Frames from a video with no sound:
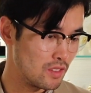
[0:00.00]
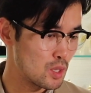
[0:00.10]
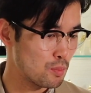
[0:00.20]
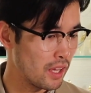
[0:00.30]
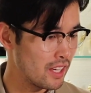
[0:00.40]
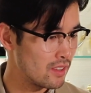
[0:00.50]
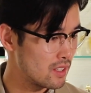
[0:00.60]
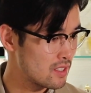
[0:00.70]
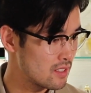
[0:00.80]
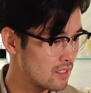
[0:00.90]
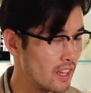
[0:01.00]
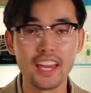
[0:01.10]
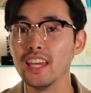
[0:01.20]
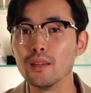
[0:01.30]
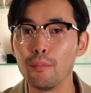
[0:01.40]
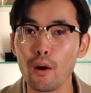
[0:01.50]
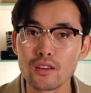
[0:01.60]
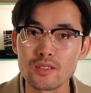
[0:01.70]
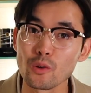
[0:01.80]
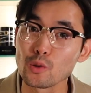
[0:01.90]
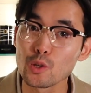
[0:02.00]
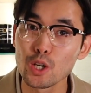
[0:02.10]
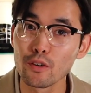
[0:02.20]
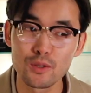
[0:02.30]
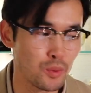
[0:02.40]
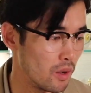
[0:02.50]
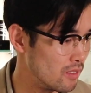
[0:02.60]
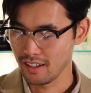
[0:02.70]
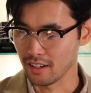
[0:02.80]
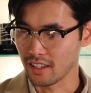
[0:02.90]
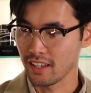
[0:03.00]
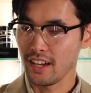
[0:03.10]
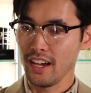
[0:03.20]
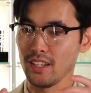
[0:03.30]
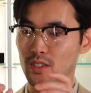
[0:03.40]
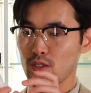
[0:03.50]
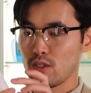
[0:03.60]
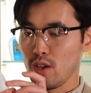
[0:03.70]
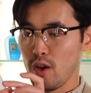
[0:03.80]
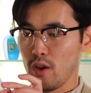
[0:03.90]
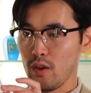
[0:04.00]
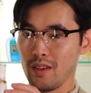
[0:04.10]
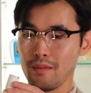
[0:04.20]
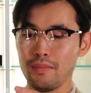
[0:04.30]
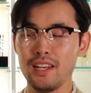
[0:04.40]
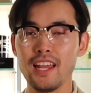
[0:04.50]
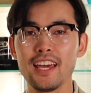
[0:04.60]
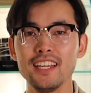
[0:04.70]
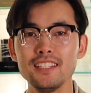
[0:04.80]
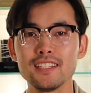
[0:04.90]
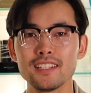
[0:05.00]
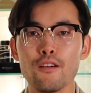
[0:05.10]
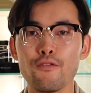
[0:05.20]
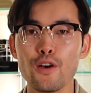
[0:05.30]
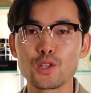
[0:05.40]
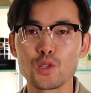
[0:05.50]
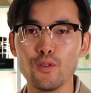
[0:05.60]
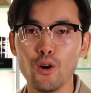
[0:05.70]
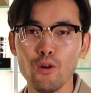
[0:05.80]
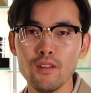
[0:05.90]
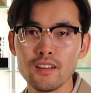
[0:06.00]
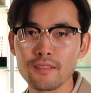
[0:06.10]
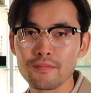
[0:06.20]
display this in the box on your shelf as well. Okay, so Balade. First of all,